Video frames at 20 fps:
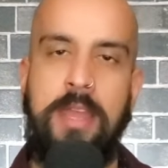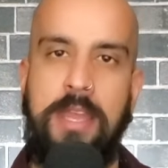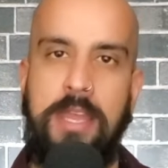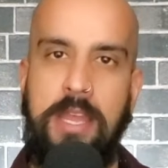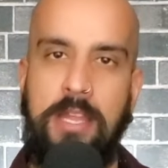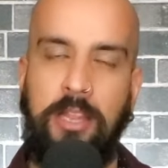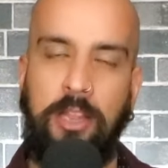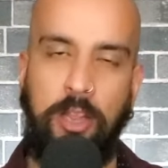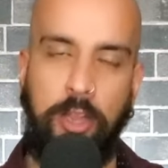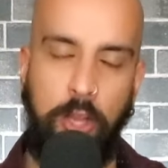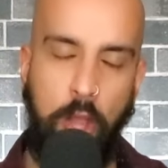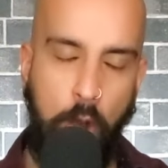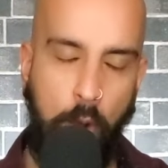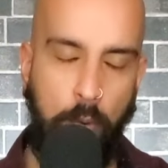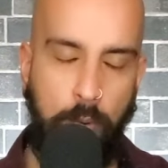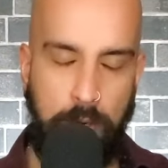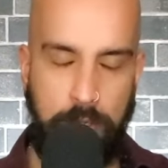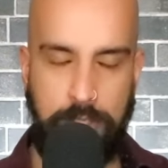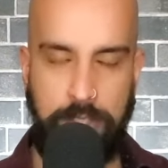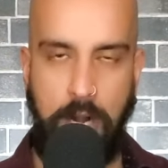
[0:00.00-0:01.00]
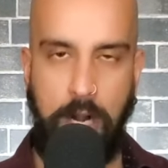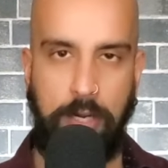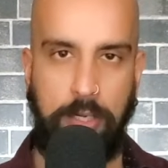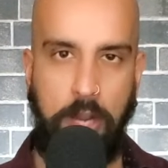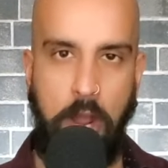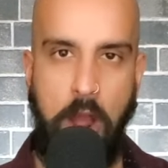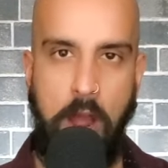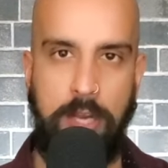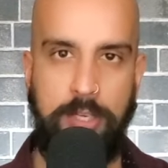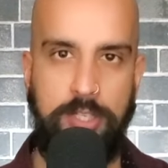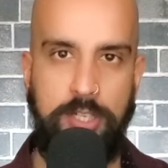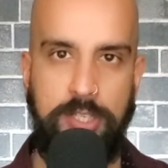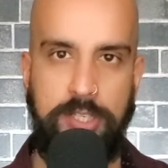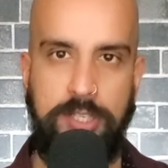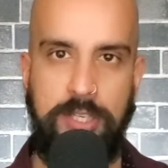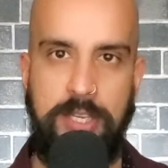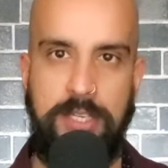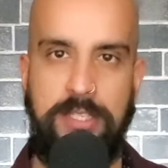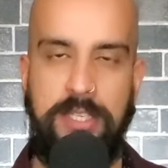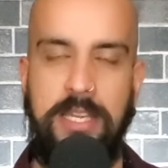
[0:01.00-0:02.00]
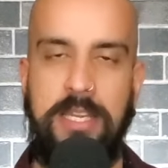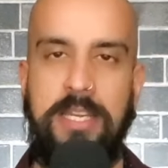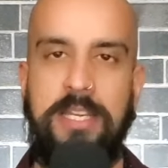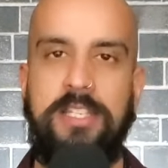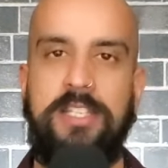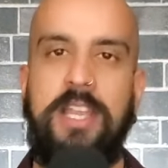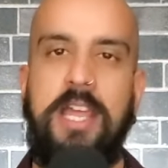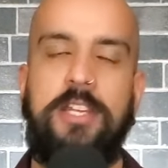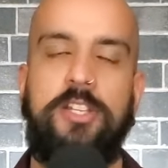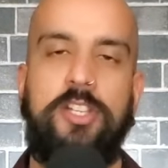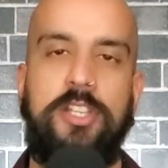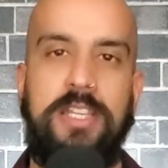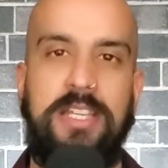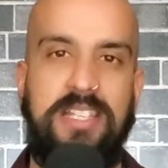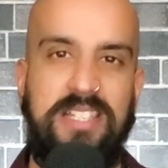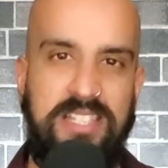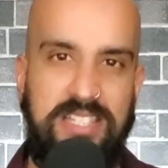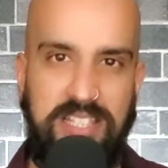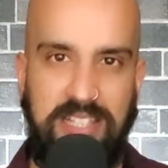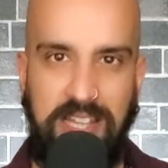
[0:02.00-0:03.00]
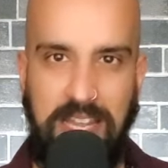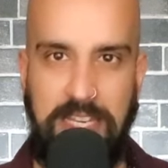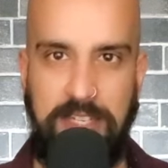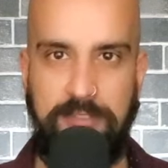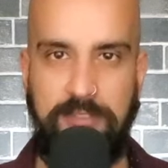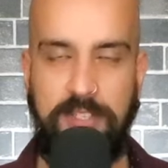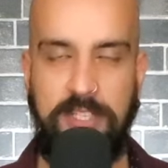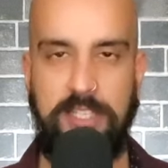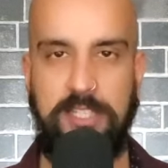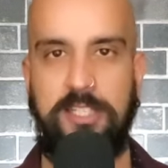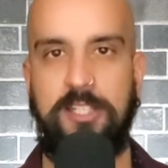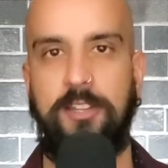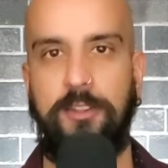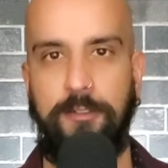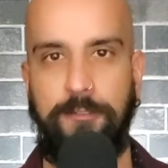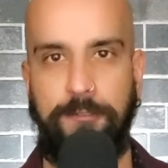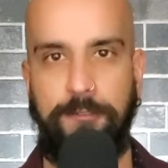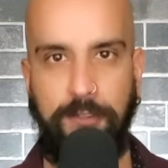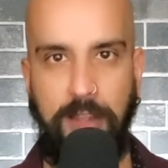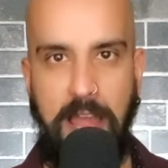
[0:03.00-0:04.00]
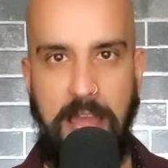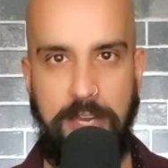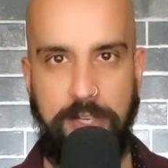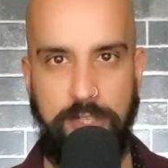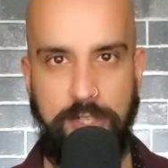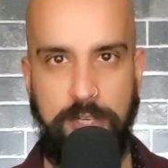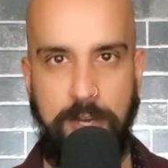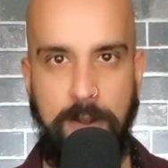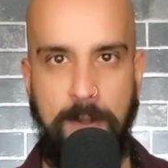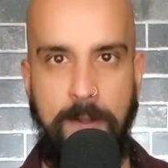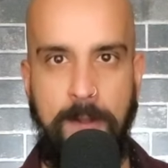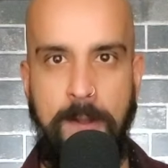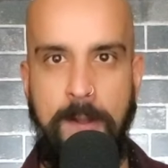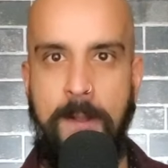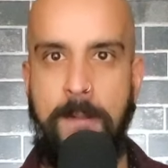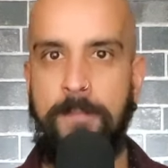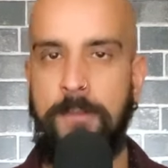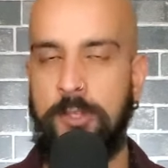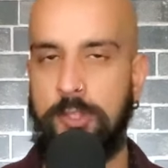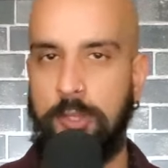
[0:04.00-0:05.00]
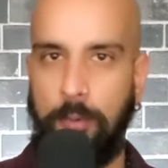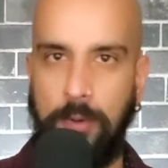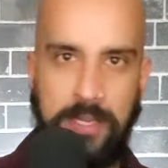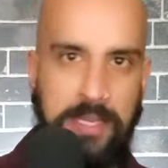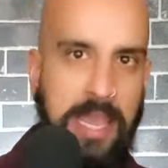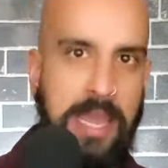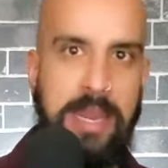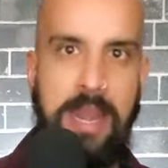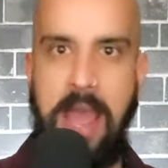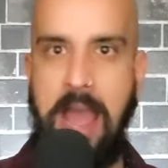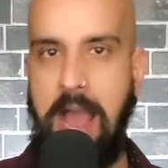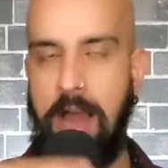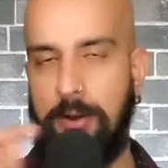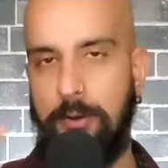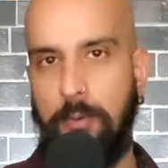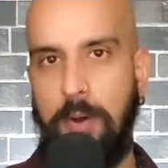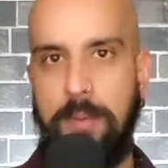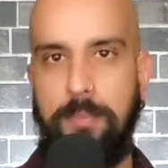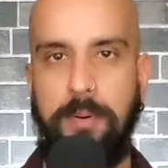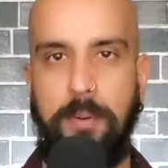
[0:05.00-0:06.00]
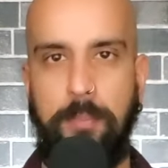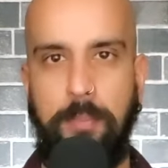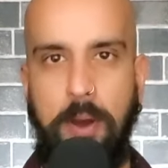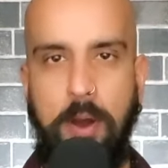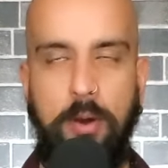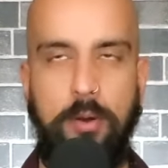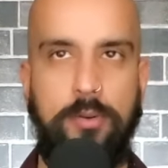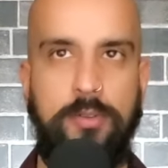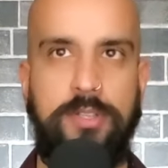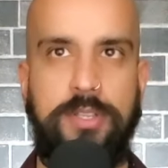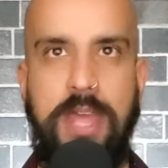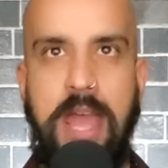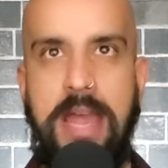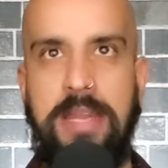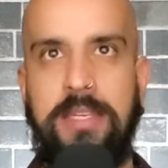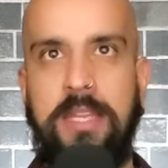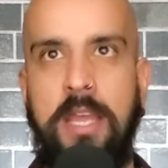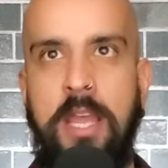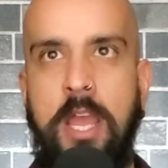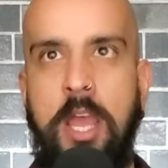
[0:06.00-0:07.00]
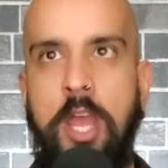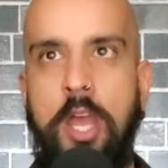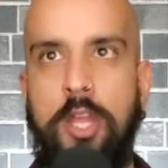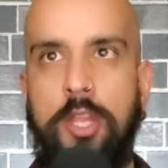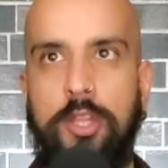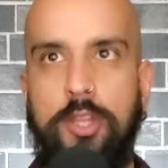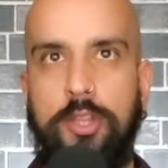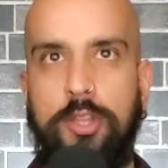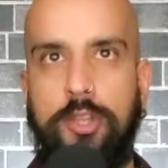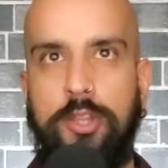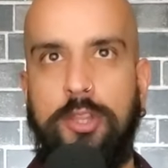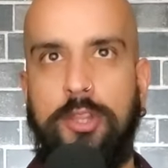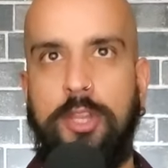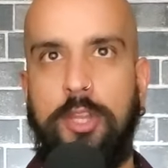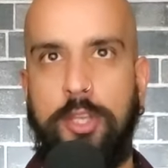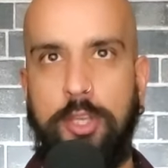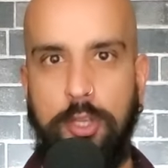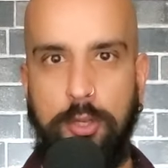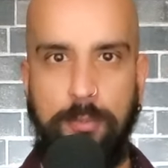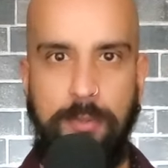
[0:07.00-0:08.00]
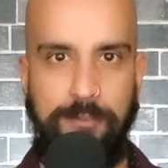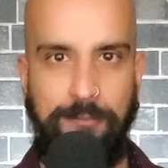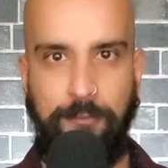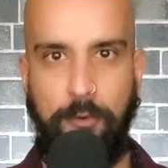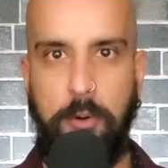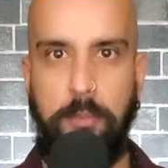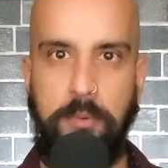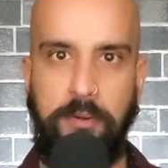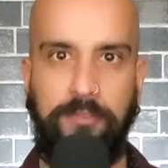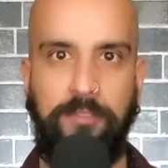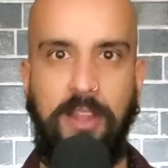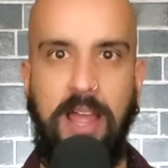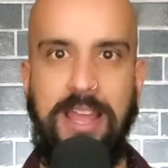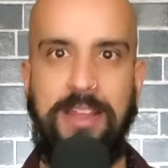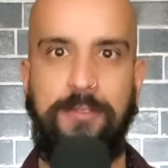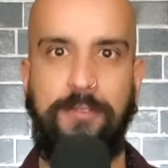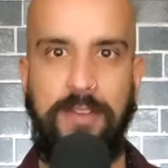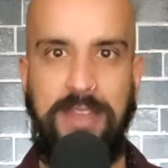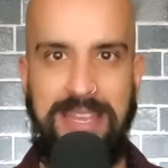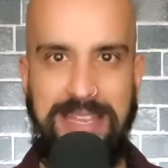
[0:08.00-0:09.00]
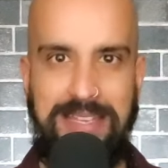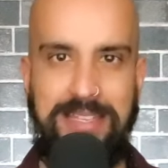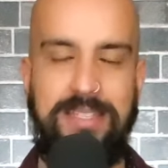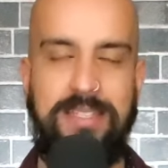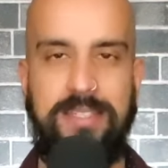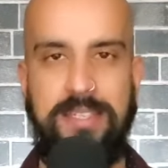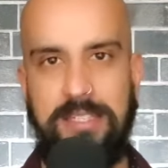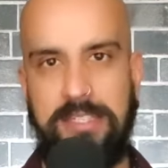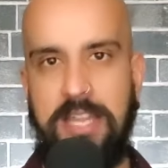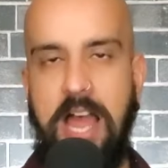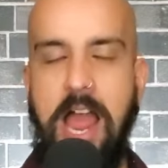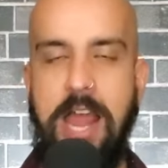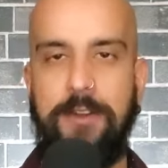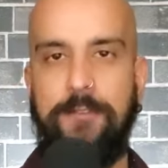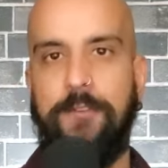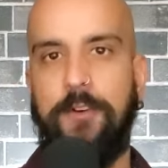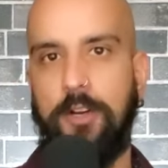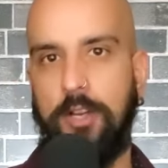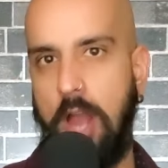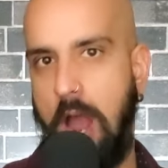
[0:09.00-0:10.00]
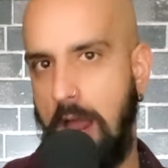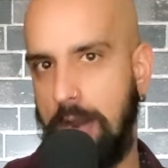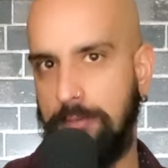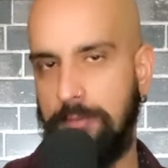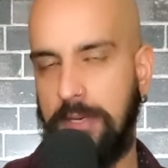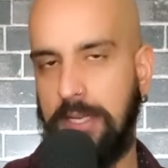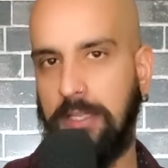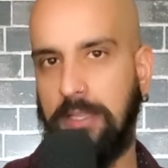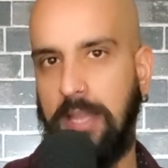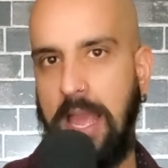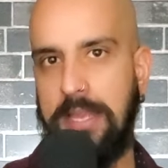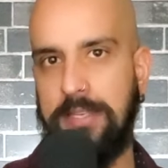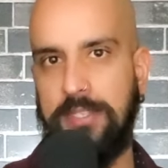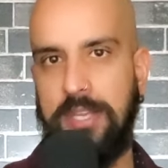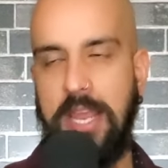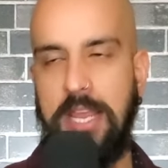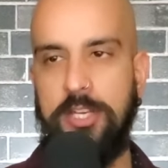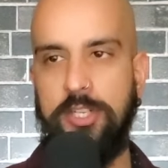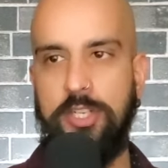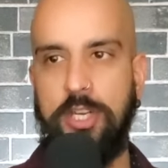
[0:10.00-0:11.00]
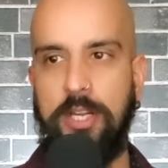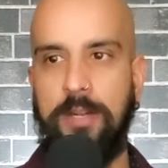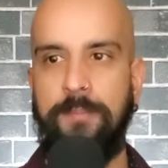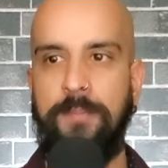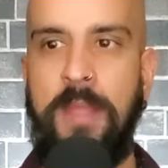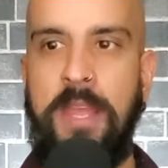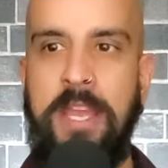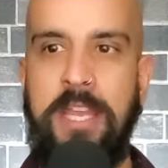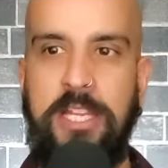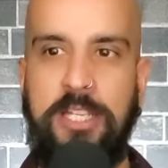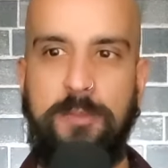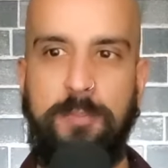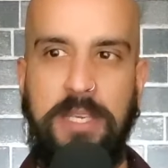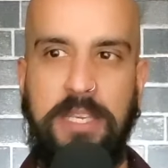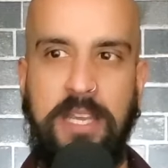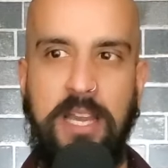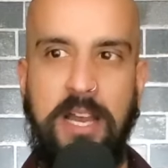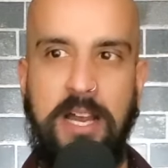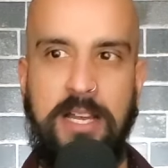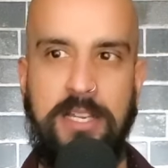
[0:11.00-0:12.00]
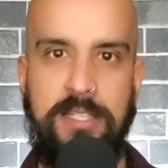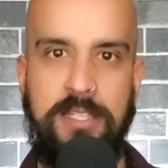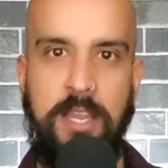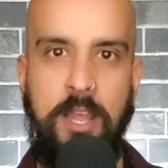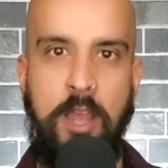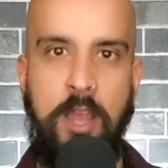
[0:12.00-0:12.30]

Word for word: lowers our consciousness, it essentially enslaves us to the flesh. So, again, how do I propose that? The human form of life is designed for God realization. It's because